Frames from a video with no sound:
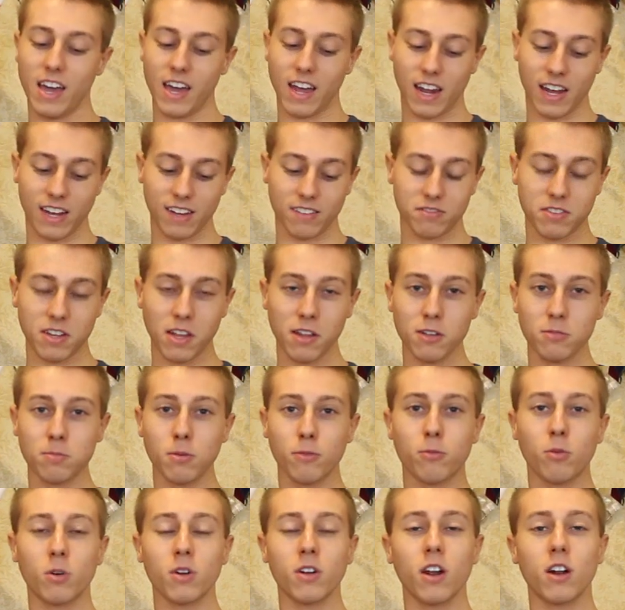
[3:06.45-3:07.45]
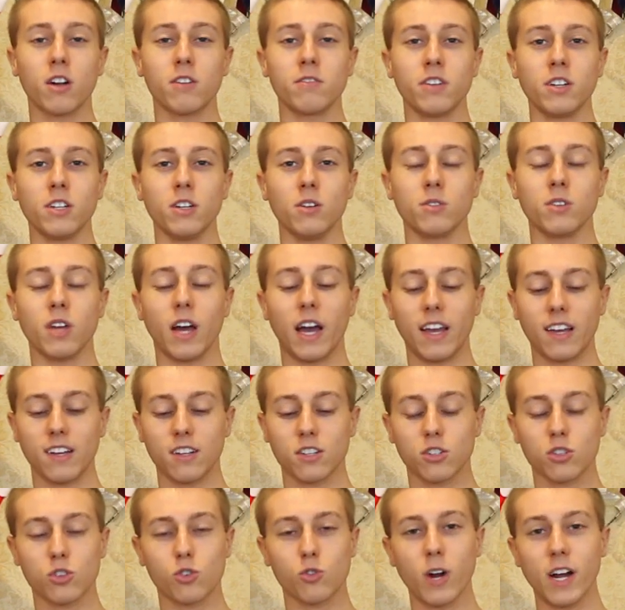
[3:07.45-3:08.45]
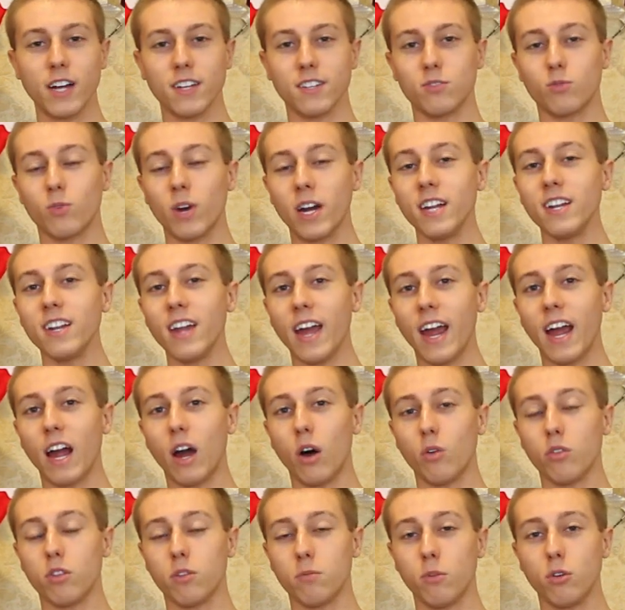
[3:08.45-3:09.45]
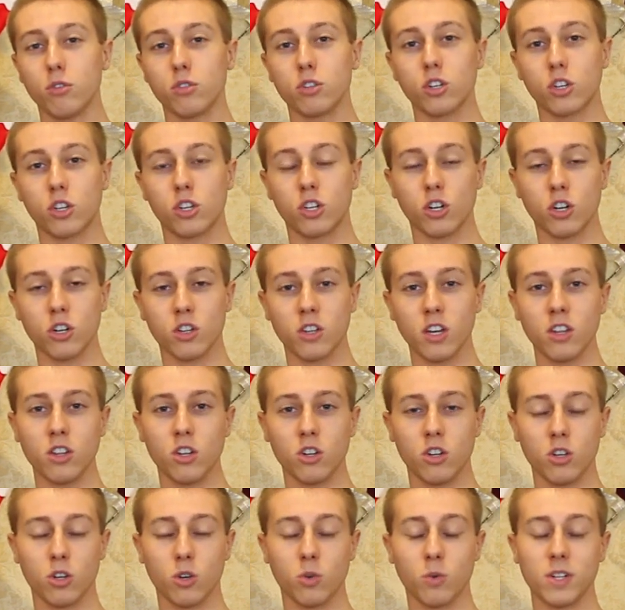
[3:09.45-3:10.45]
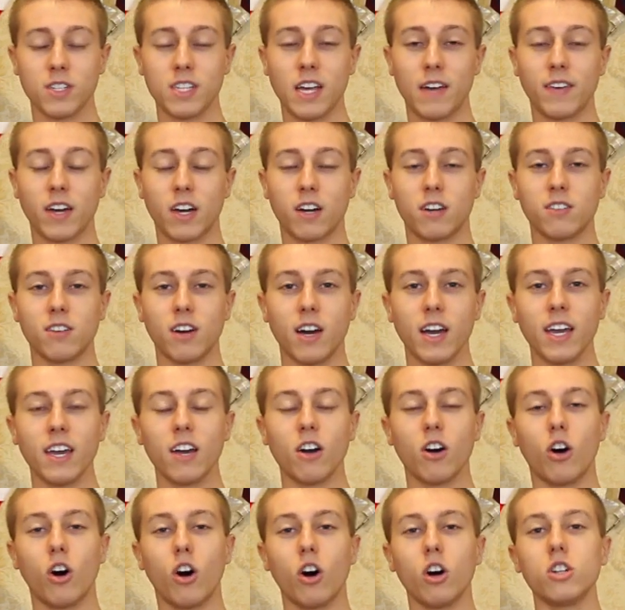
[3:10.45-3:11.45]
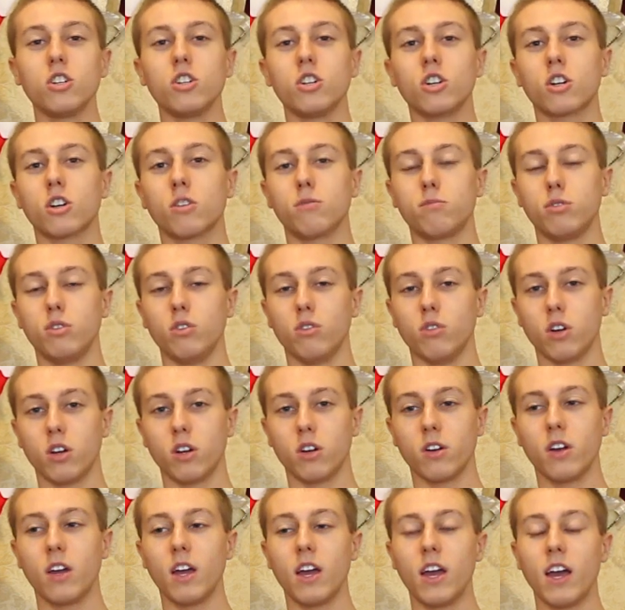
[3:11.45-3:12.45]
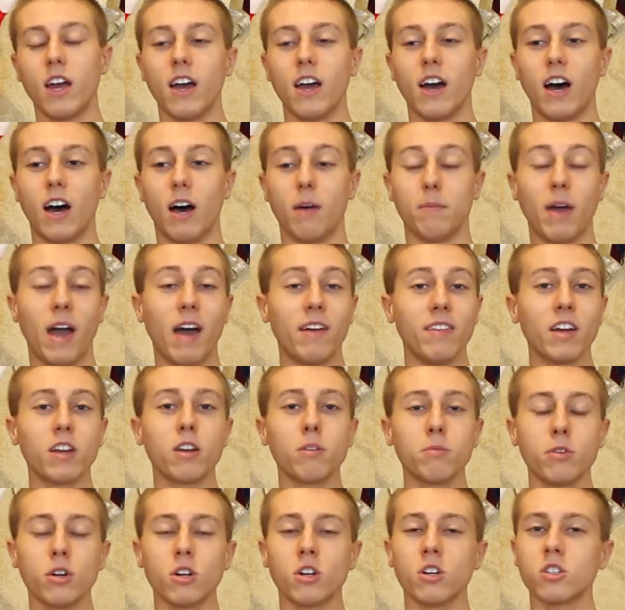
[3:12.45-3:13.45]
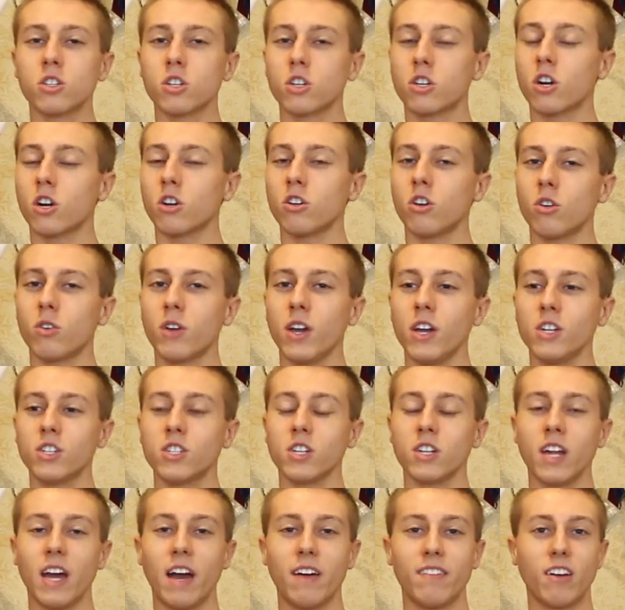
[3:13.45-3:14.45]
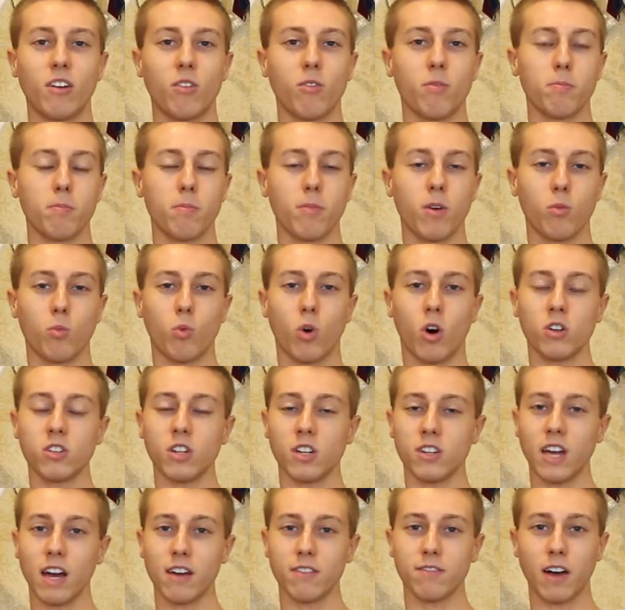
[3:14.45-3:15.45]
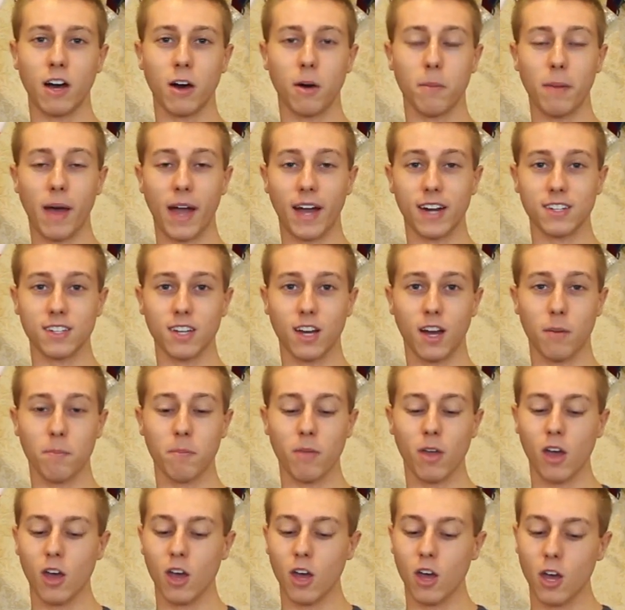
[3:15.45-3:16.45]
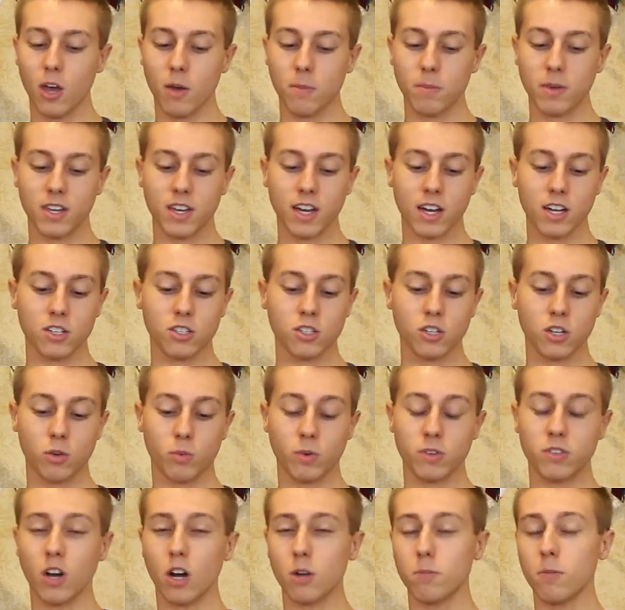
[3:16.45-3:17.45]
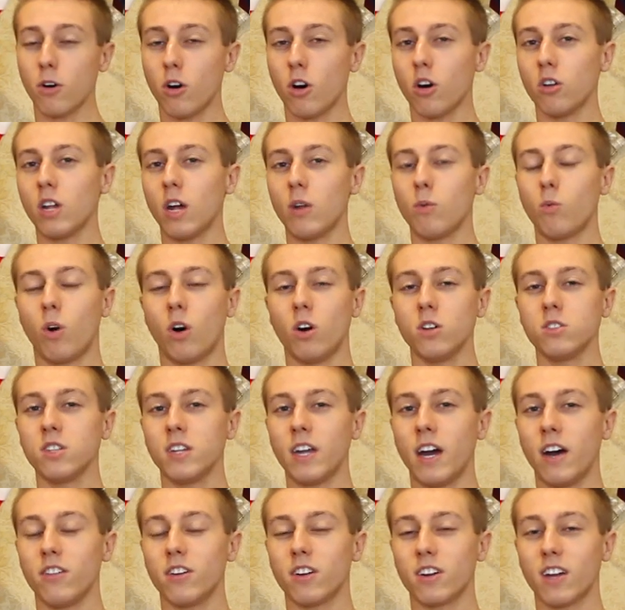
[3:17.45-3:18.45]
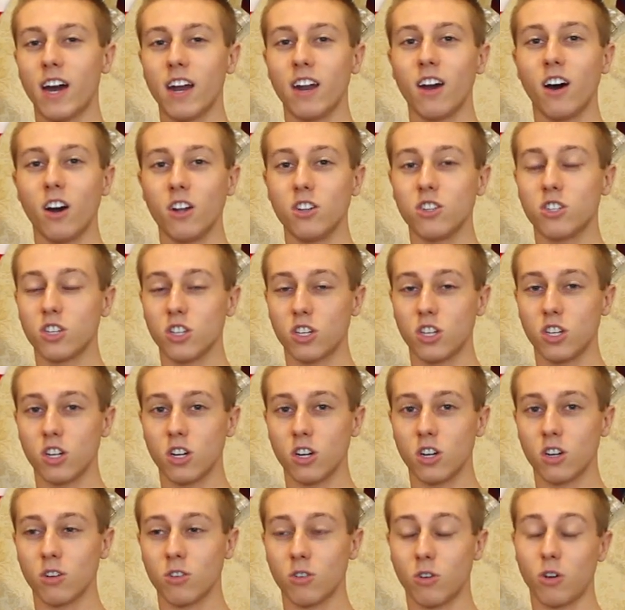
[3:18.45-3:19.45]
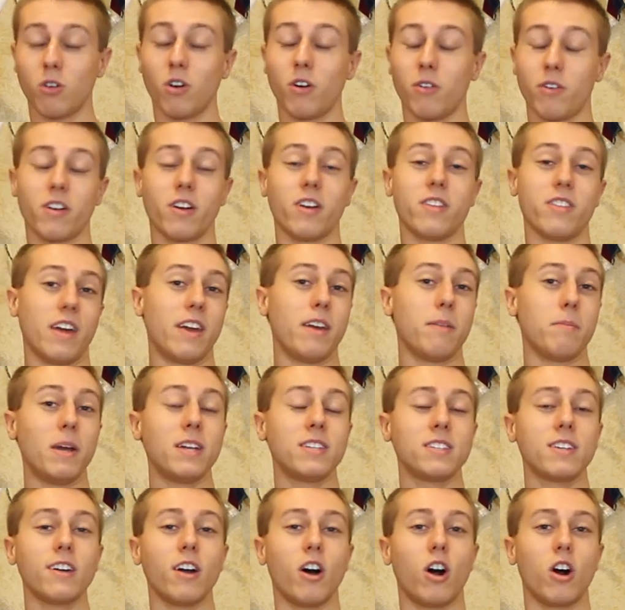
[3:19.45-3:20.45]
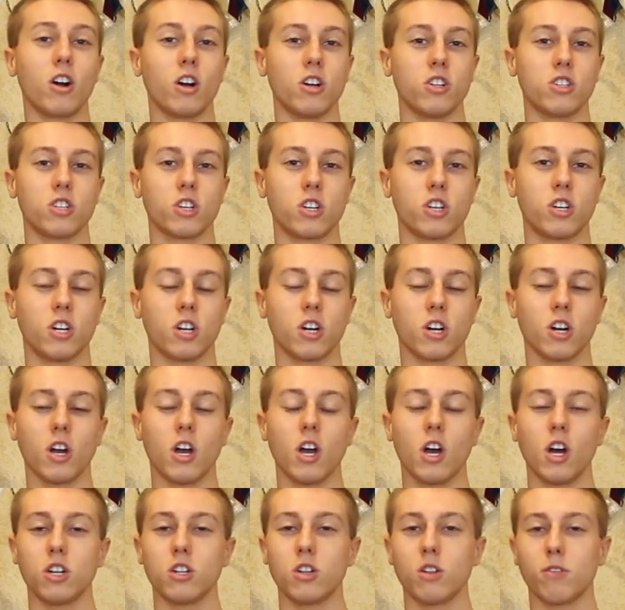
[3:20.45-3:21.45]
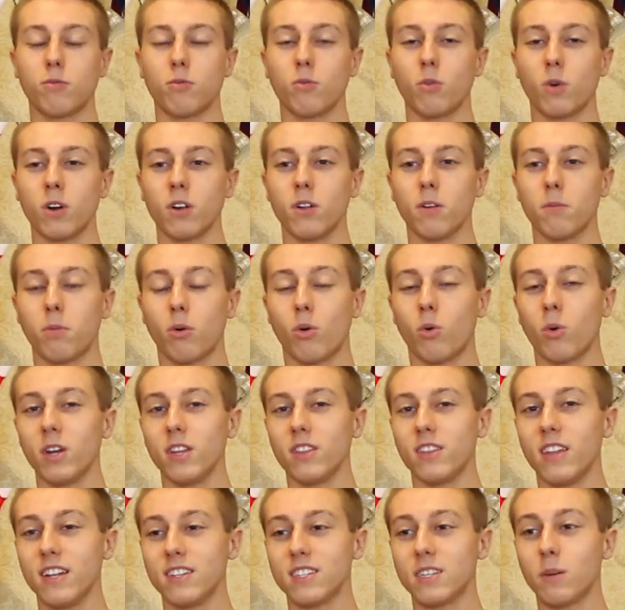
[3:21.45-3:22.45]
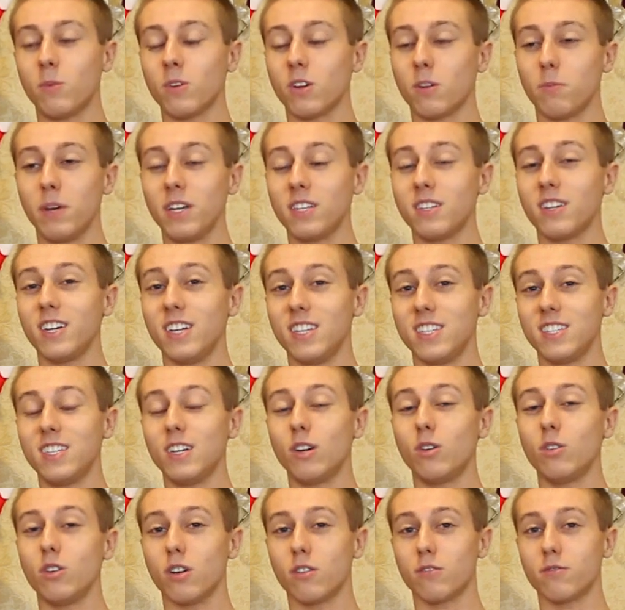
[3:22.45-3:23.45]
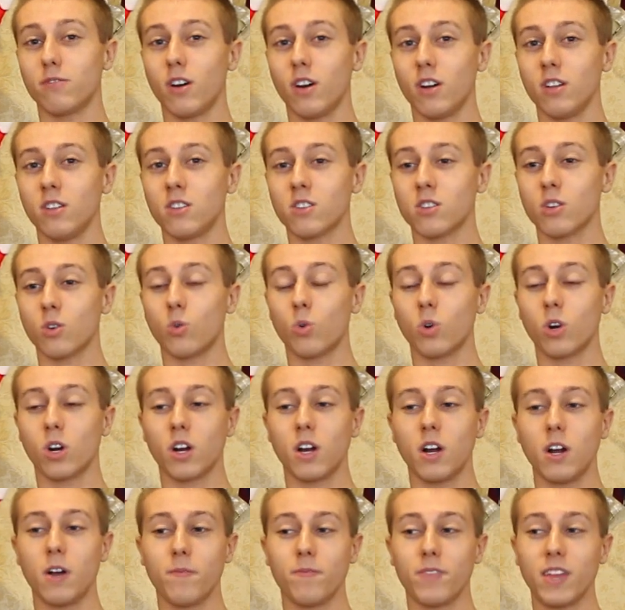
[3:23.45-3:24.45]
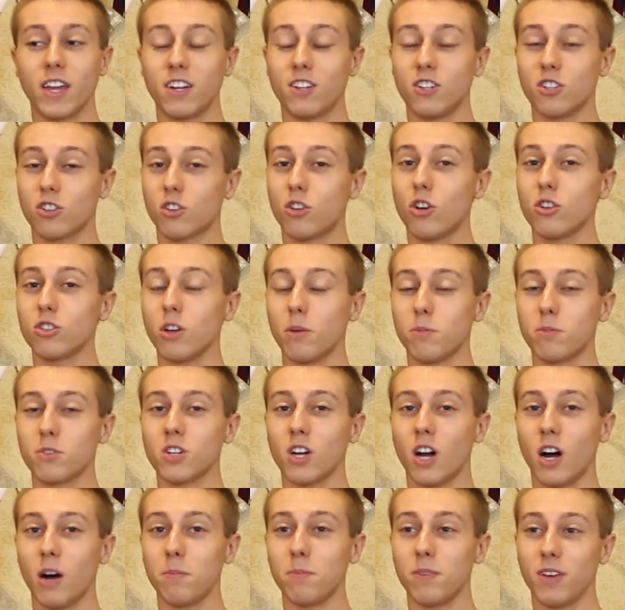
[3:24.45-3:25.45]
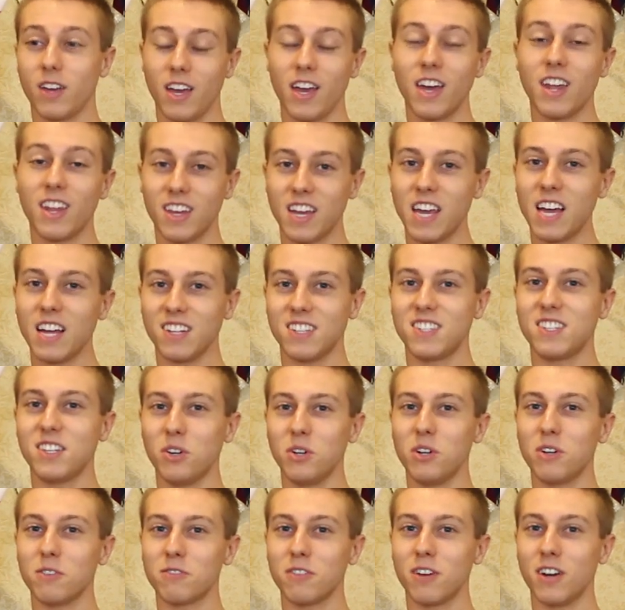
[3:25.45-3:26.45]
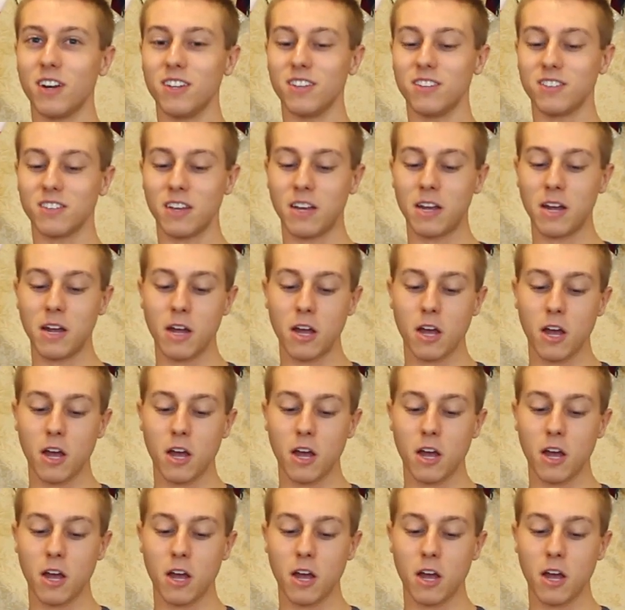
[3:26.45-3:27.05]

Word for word: And I've said this before in other videos, I stress right now the most secure thing to do is have a client on your computer. Um, have that computer in a secure location, have that wallet dot dat file backed up, because, you know, we talked about online wallets and how they're kind of unsecure, well, they basically are unsecure to the point that someone could basically steal your funds, or they could just close up shop and again steal your funds.